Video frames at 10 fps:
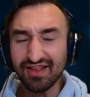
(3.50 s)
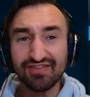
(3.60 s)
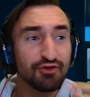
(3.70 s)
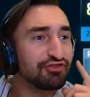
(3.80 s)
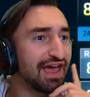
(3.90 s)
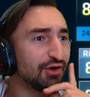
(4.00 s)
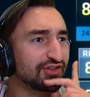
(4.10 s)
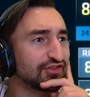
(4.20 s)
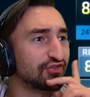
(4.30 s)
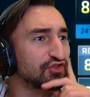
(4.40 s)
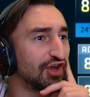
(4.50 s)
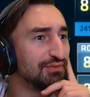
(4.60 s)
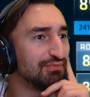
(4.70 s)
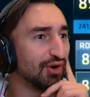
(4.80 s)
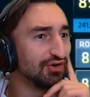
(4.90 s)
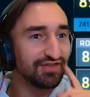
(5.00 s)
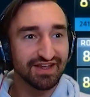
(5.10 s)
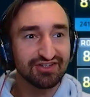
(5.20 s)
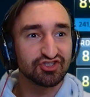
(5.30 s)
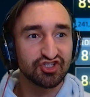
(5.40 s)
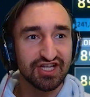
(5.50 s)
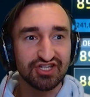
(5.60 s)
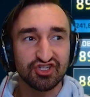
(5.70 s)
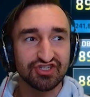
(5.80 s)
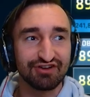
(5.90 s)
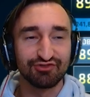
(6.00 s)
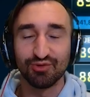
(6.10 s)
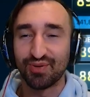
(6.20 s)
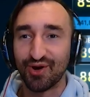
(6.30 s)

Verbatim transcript: That's how Thanos gets a sunburn? Do you think his cheeks just get real